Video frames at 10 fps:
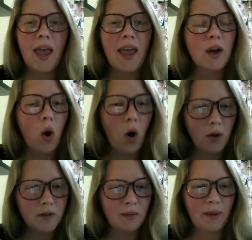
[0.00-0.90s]
and
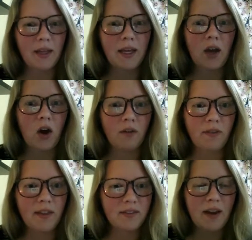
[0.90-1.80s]
ultimately our
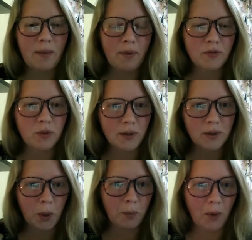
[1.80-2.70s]
fifth step of
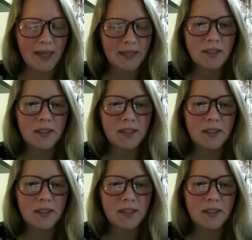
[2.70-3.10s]
short-term wins.